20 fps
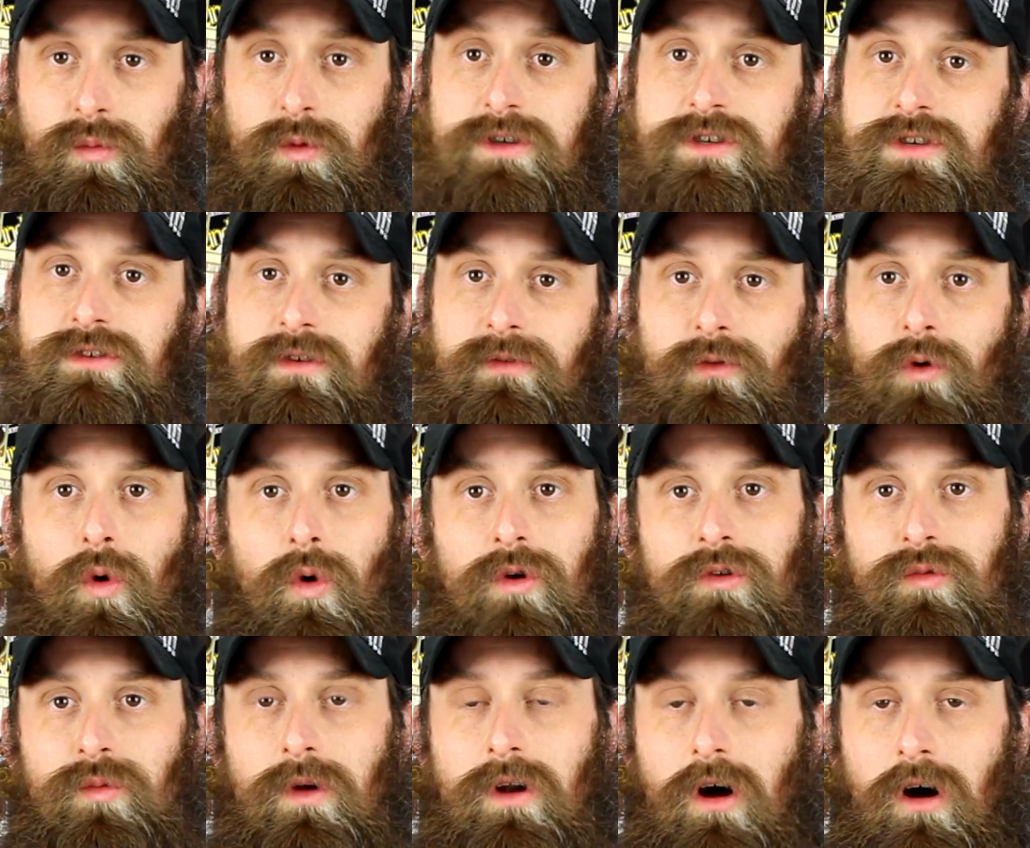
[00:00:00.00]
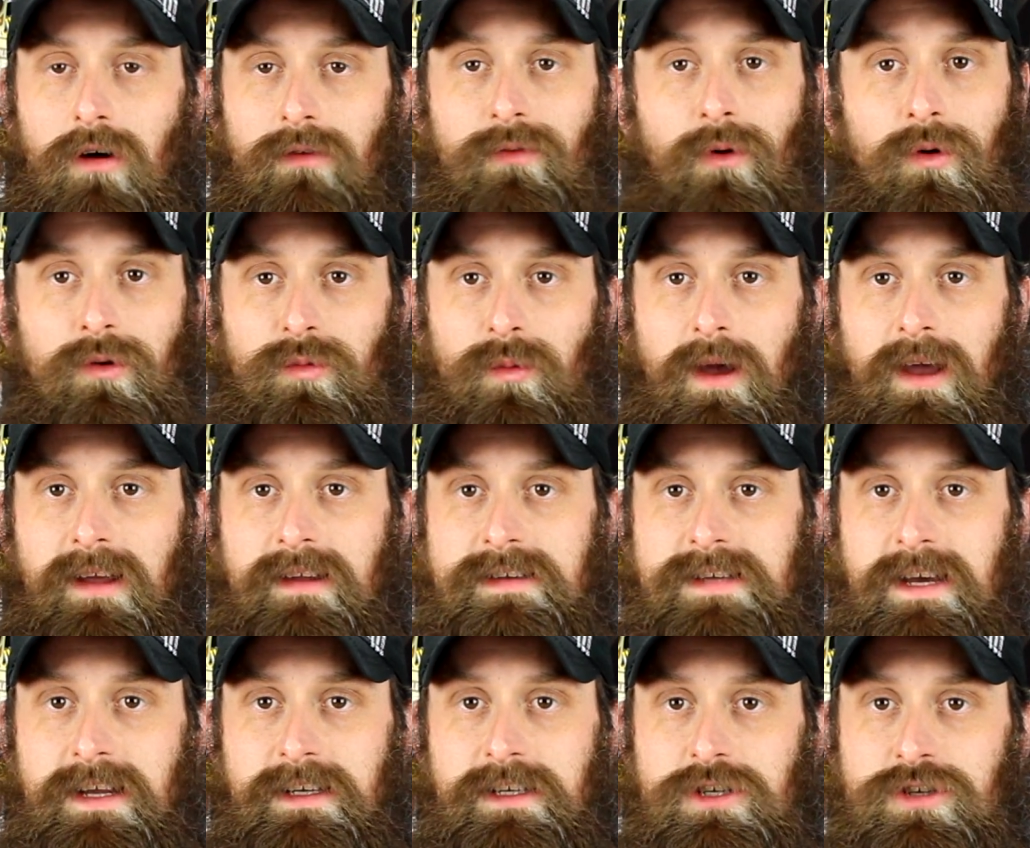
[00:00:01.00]
which is of course what all Volkswagen
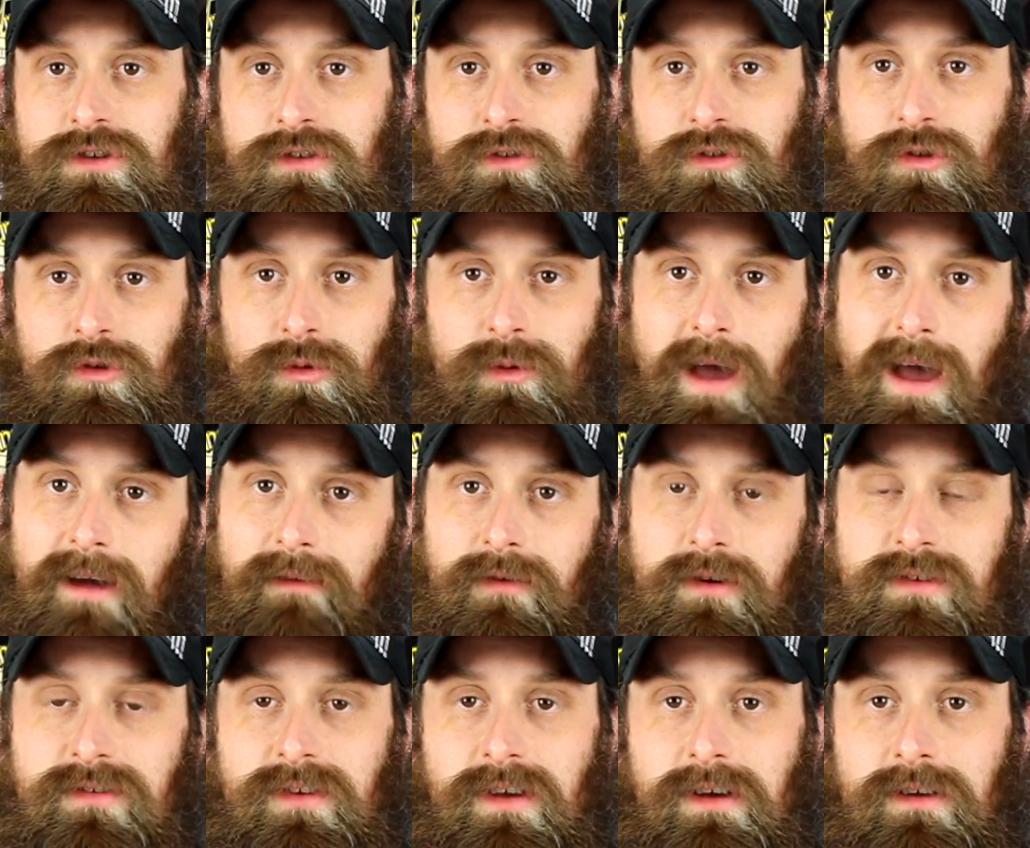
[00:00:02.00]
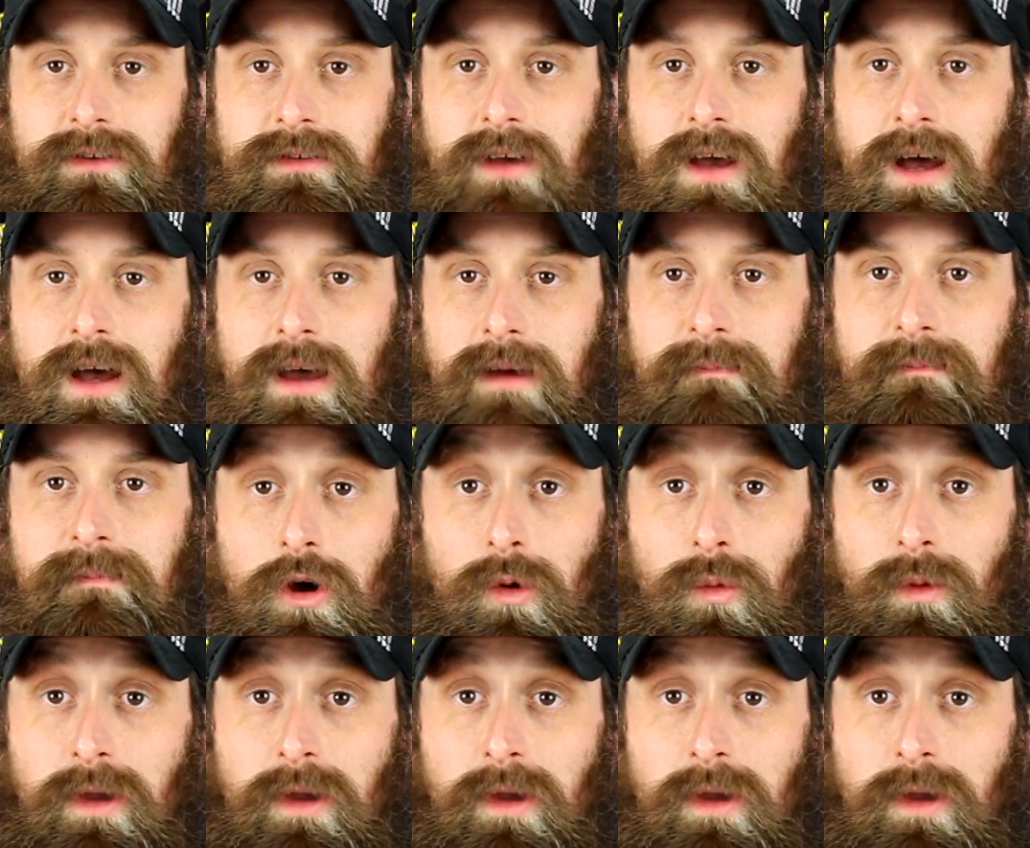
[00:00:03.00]
technicians do every single time.